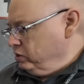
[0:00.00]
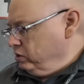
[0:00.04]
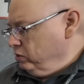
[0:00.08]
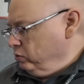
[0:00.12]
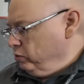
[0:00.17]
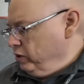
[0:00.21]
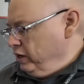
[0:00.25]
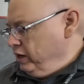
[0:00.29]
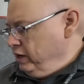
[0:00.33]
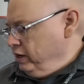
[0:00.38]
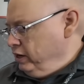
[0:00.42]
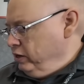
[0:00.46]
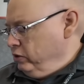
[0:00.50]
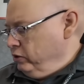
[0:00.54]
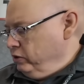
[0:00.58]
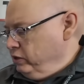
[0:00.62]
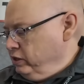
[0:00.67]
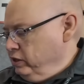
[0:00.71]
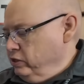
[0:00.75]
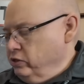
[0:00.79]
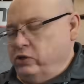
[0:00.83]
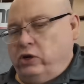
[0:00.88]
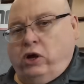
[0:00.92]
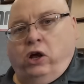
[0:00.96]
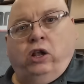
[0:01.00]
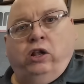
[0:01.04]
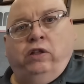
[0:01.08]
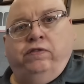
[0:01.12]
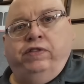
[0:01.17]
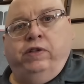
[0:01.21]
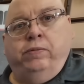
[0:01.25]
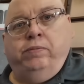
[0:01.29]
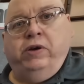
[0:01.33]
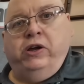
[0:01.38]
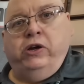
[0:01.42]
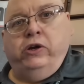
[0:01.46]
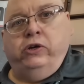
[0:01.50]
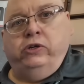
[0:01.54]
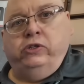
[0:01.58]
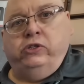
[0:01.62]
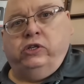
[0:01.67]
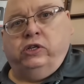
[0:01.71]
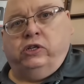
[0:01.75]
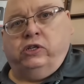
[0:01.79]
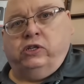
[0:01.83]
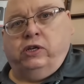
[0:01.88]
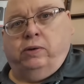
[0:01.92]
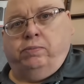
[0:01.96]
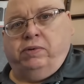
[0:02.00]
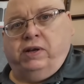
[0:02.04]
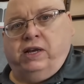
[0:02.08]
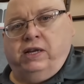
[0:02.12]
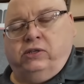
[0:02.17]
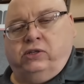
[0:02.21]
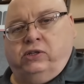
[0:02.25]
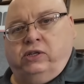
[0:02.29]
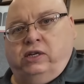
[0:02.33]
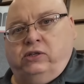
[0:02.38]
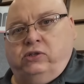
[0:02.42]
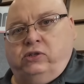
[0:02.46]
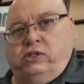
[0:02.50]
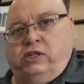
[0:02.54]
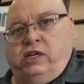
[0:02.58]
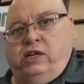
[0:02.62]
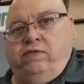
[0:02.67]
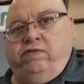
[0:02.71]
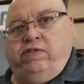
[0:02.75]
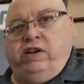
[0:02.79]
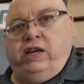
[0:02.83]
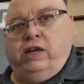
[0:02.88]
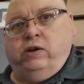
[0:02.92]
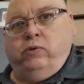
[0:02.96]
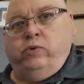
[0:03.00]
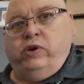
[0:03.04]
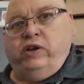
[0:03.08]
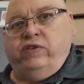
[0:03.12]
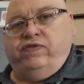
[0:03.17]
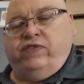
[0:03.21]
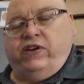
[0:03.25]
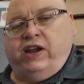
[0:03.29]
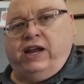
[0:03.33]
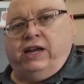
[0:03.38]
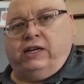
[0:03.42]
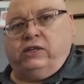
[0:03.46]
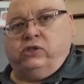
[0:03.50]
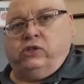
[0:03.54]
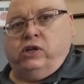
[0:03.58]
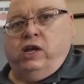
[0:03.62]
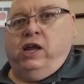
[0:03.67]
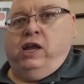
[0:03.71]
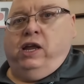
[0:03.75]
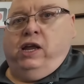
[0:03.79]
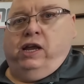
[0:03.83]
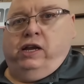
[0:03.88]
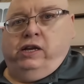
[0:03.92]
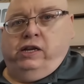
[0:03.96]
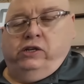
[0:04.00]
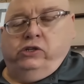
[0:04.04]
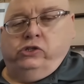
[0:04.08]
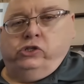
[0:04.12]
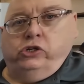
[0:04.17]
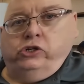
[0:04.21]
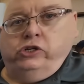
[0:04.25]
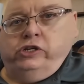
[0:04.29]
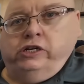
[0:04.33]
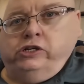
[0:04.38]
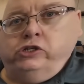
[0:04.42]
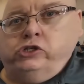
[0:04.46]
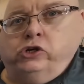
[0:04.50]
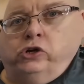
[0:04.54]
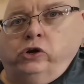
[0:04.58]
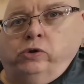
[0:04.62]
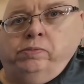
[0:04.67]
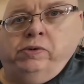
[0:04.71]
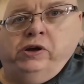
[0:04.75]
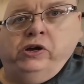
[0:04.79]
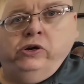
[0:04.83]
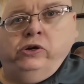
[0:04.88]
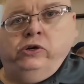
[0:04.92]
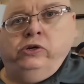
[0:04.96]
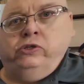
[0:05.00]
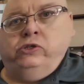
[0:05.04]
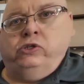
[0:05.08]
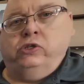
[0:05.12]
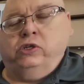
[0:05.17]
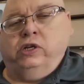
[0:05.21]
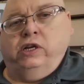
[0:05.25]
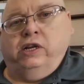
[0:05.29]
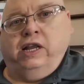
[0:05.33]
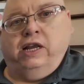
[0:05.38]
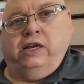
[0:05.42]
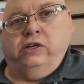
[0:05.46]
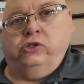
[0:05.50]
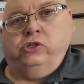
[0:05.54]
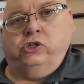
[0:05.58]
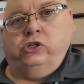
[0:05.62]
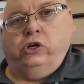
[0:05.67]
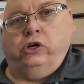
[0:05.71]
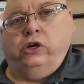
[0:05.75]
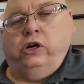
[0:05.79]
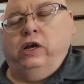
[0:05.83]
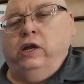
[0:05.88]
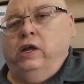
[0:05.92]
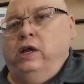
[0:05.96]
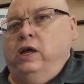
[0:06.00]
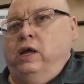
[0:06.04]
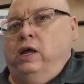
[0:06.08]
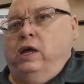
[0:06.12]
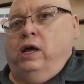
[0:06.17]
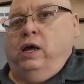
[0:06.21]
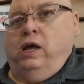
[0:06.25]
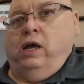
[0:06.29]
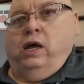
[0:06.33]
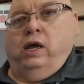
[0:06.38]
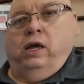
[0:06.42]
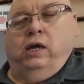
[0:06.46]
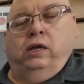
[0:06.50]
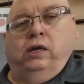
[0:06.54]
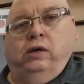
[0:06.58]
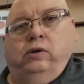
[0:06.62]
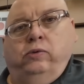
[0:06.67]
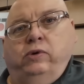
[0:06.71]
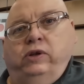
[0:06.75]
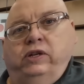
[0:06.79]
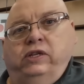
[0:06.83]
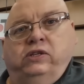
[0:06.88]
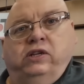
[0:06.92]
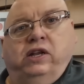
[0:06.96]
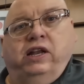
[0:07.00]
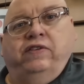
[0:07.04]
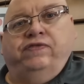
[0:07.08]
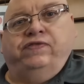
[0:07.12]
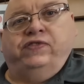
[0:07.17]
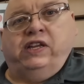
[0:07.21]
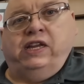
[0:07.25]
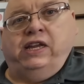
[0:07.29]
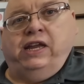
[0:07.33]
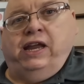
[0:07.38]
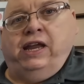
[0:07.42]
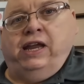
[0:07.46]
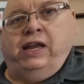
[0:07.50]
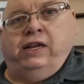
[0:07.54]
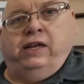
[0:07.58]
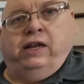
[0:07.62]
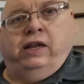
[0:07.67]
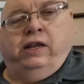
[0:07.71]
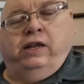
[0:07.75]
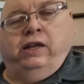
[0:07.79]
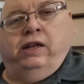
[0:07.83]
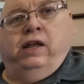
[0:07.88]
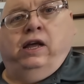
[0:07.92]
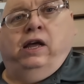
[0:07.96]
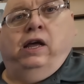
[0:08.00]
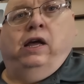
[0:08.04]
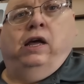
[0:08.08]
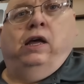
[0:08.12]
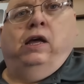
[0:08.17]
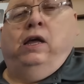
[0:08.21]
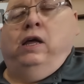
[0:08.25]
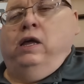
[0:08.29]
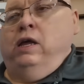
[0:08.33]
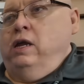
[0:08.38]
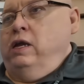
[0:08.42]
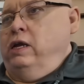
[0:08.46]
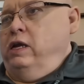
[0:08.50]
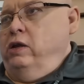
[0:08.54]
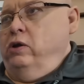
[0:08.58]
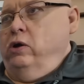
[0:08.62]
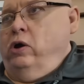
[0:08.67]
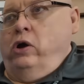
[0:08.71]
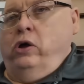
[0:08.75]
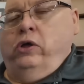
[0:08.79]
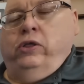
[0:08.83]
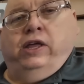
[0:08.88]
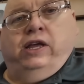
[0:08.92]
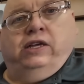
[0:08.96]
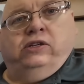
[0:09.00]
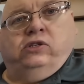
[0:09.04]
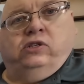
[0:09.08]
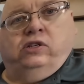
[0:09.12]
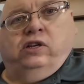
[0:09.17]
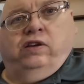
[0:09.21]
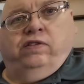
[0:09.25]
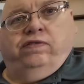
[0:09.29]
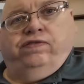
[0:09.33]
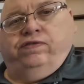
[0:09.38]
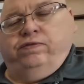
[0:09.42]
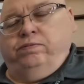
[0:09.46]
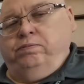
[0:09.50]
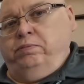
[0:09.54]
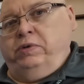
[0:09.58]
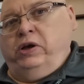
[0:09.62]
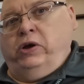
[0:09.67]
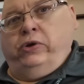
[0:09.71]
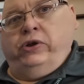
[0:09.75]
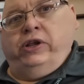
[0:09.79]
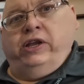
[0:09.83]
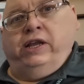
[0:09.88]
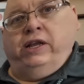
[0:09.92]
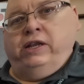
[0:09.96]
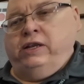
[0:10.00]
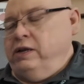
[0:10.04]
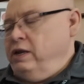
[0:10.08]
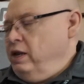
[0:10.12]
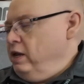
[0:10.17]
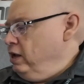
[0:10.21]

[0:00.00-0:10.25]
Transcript: radio does all of the modes except SSTV and WeFax. It does your digital modes. It has your FT8 and all that stuff built in.